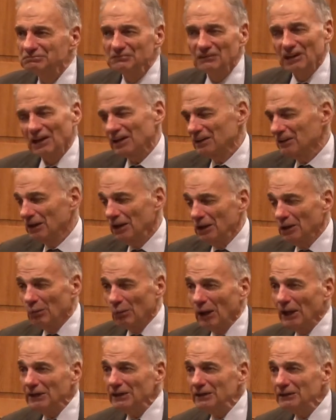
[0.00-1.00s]
Like,
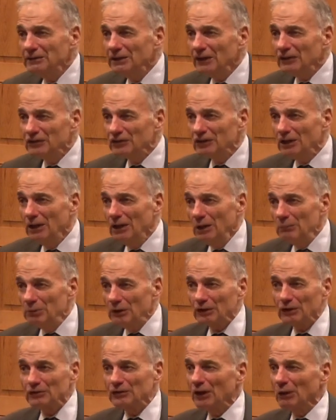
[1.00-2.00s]
why didn't they
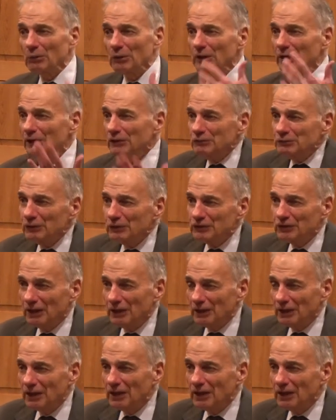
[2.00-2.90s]
because they weren't interested in